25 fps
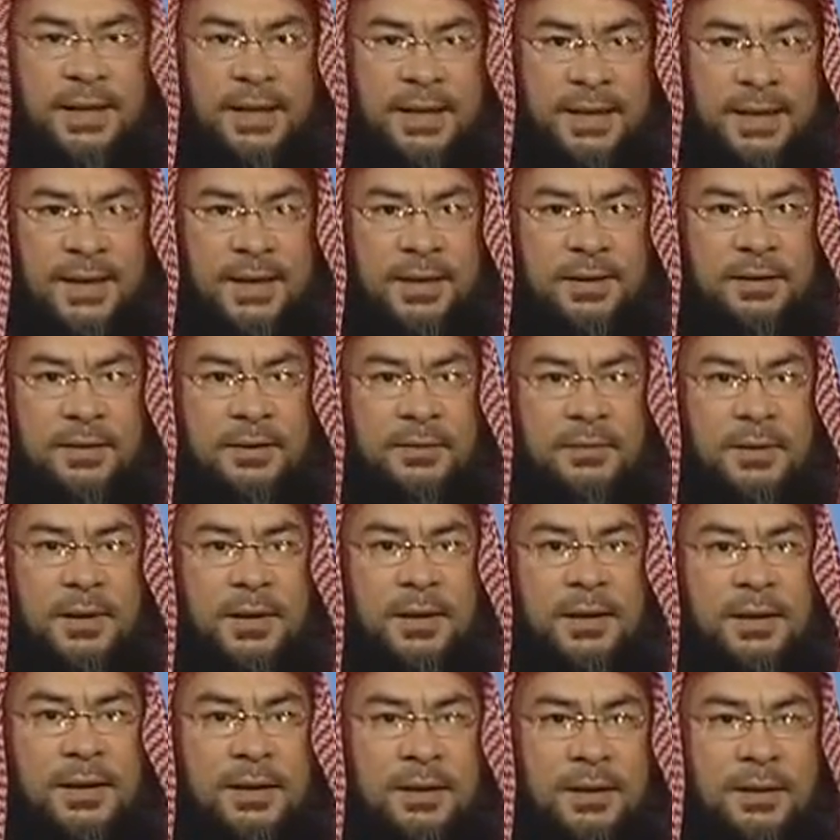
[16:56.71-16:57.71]
again.
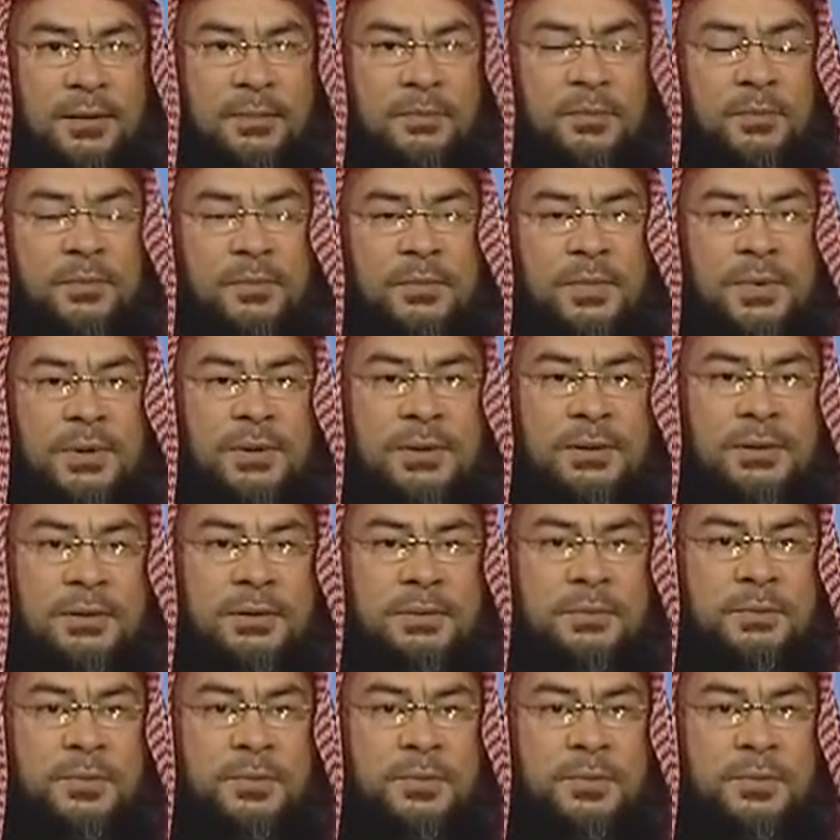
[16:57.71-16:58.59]
Uh, uh,